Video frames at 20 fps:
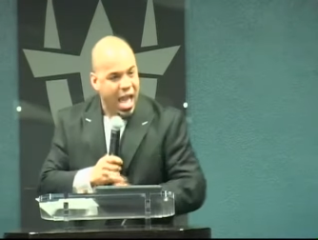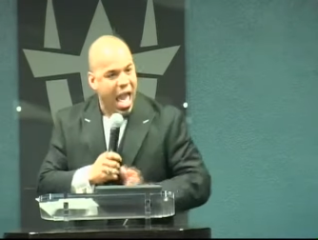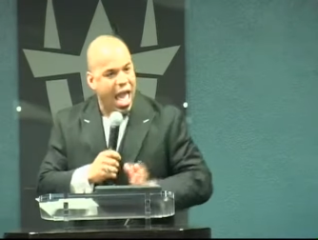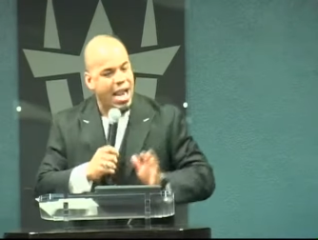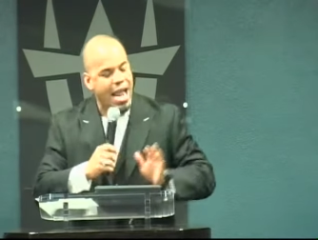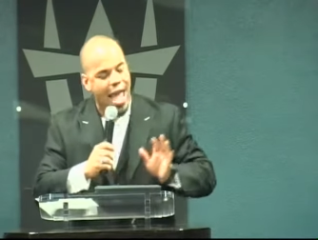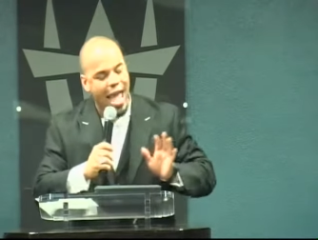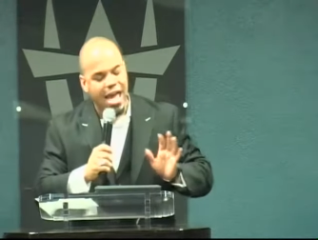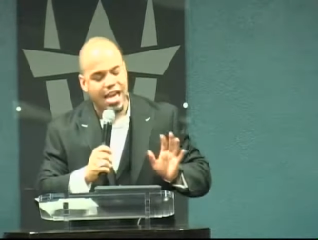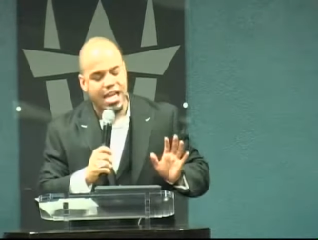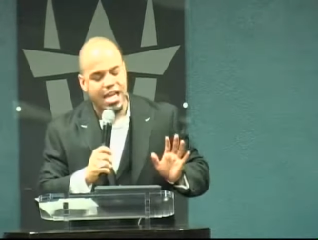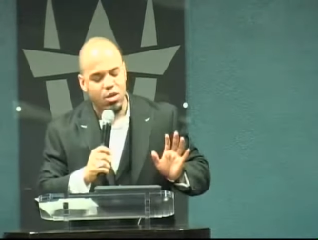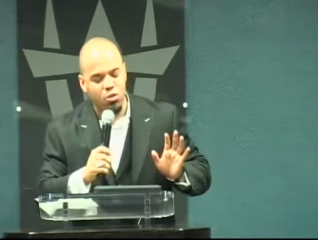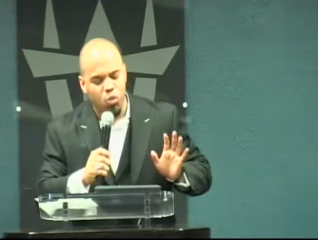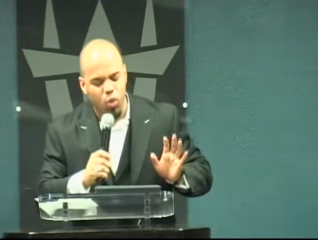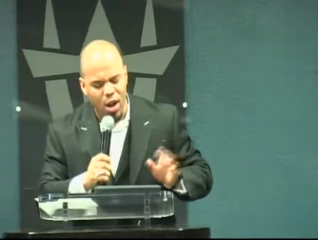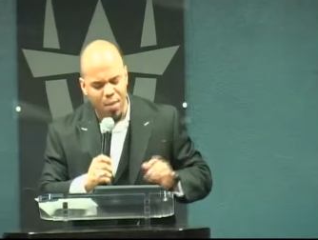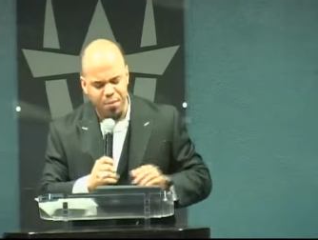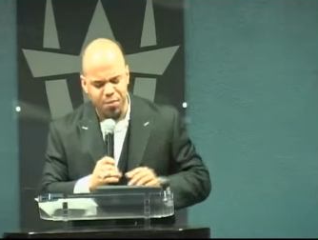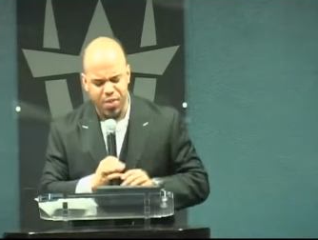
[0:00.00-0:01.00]
And had he
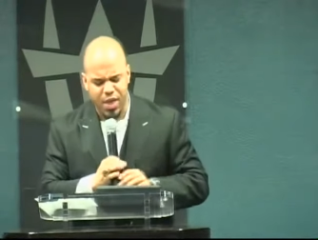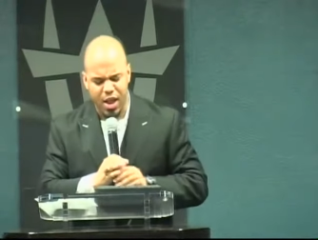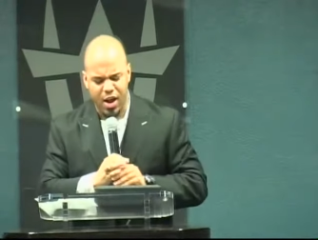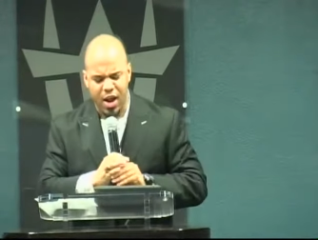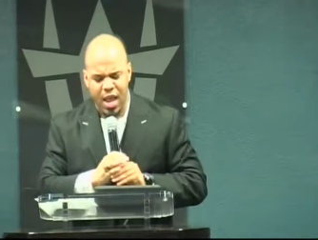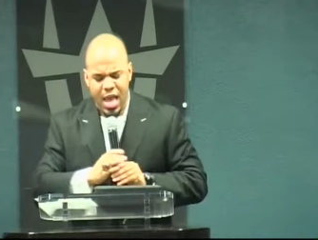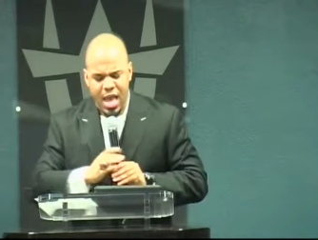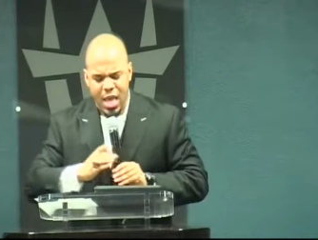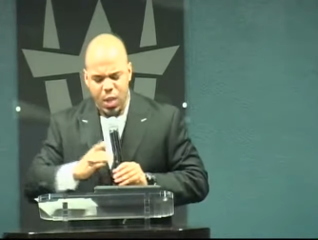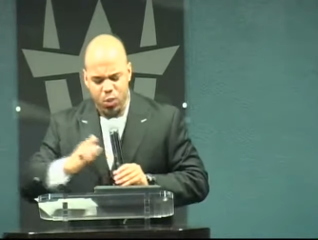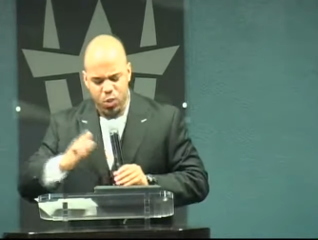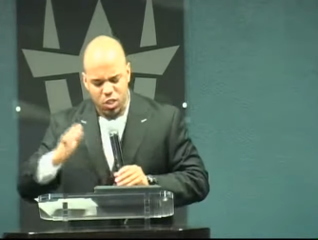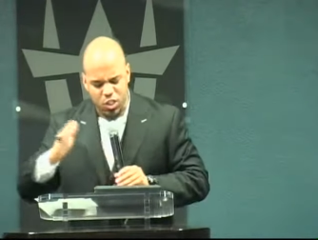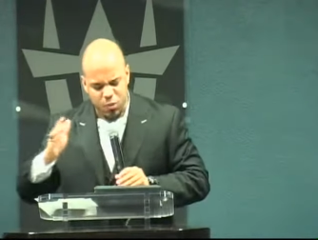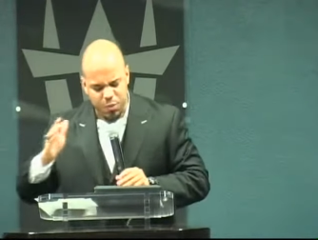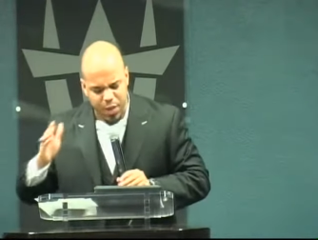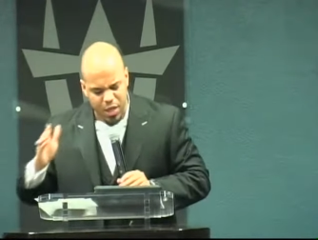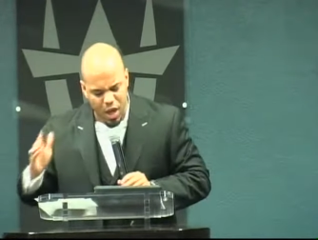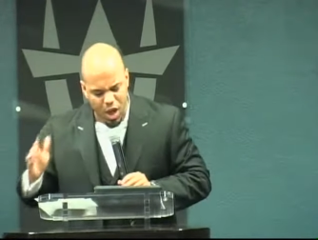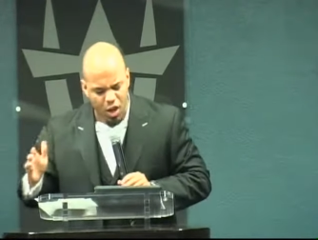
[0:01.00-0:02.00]
went there, he would have
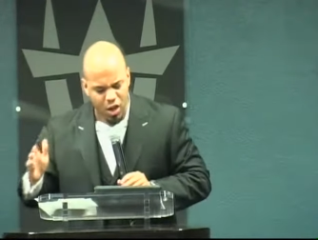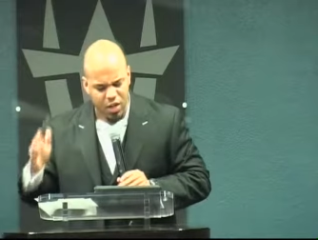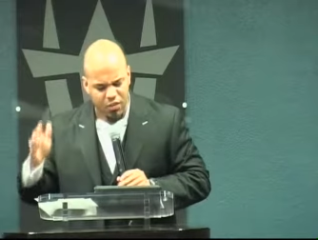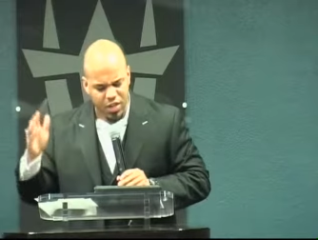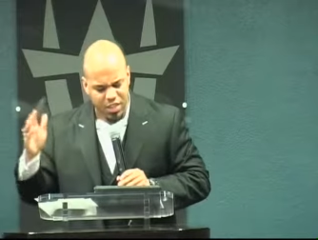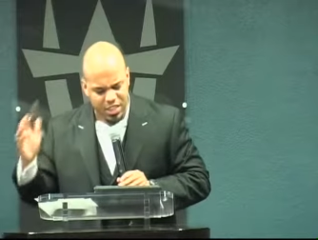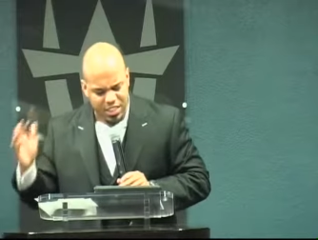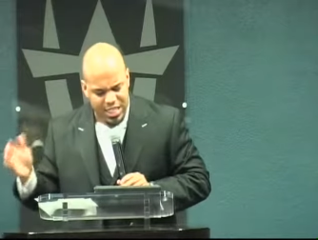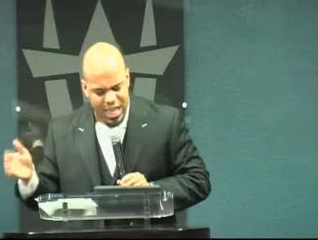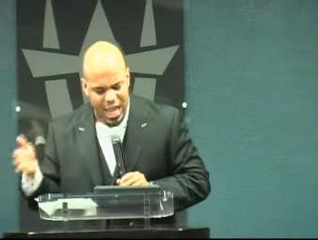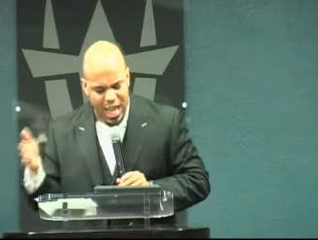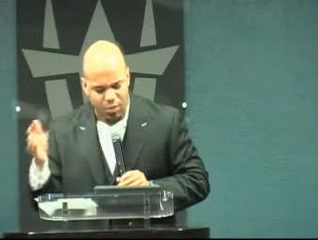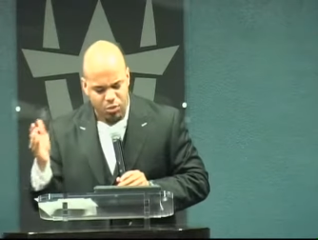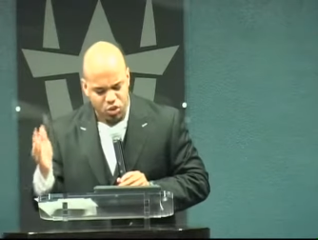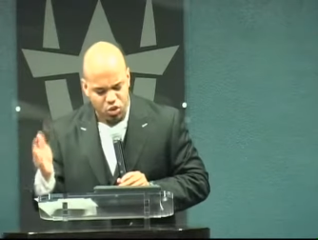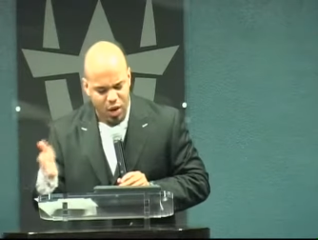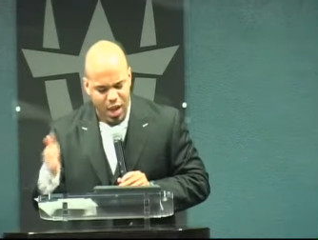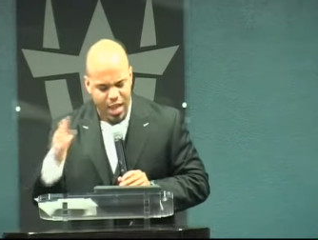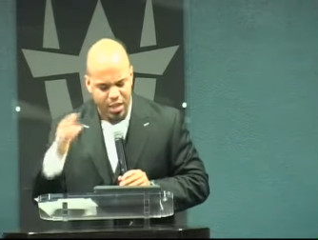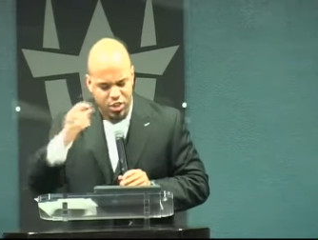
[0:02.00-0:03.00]
spent all of his time
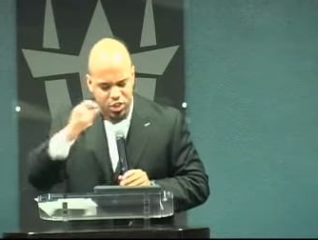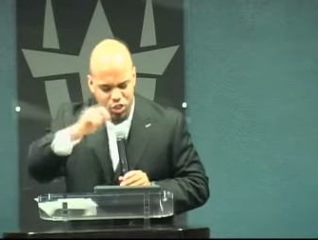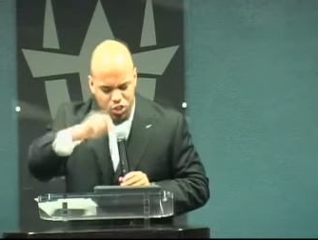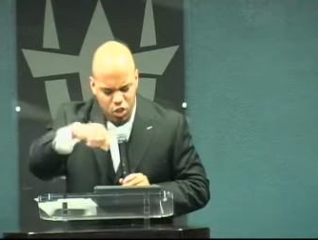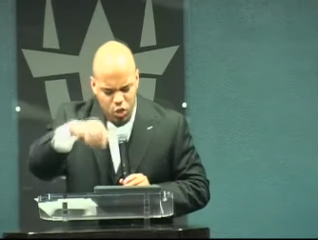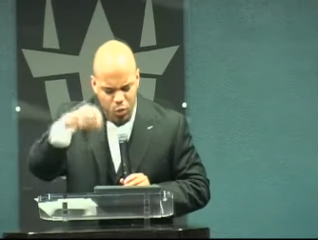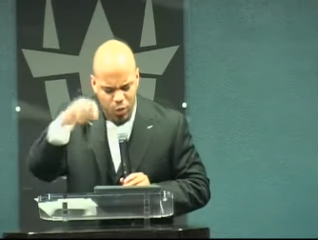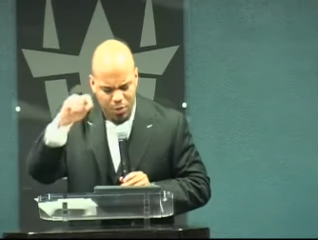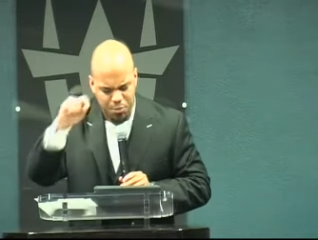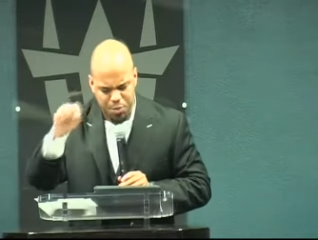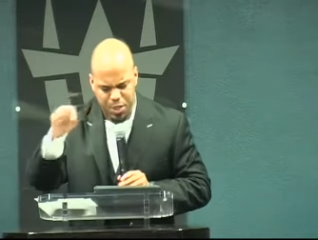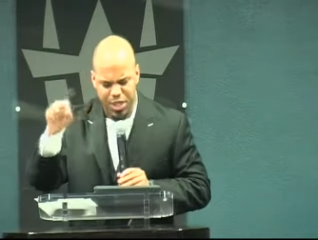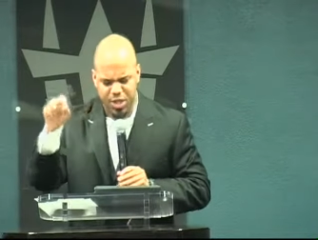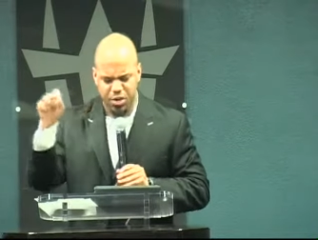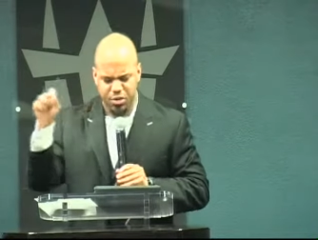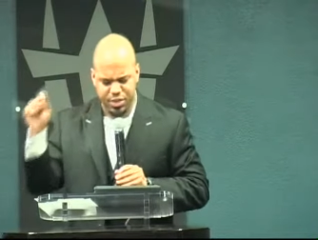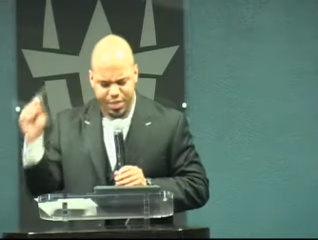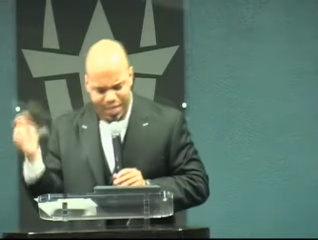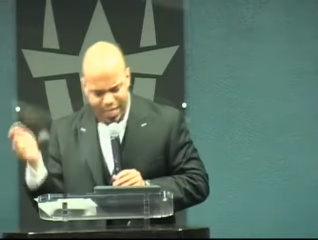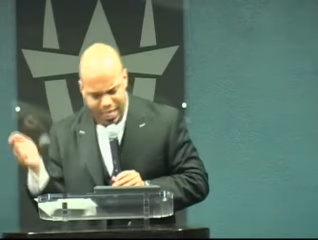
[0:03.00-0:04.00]
trying to do what
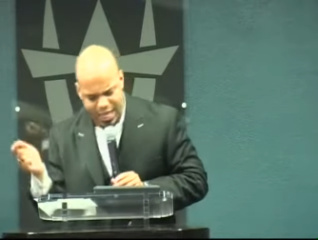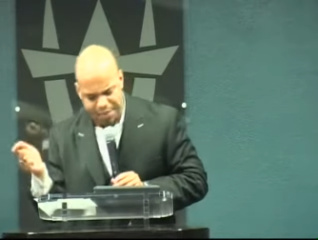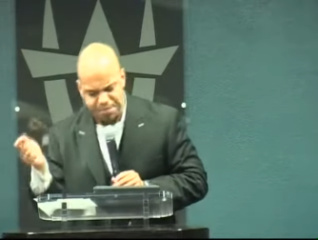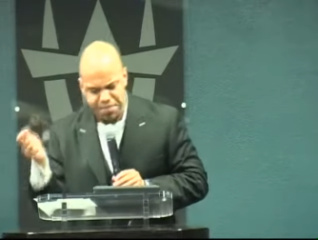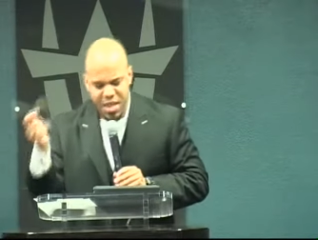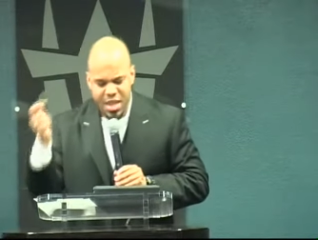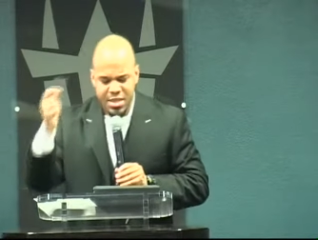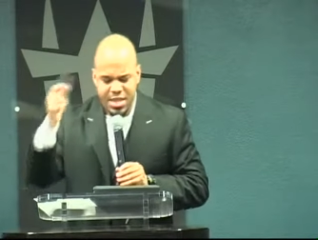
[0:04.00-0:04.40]
Peter did,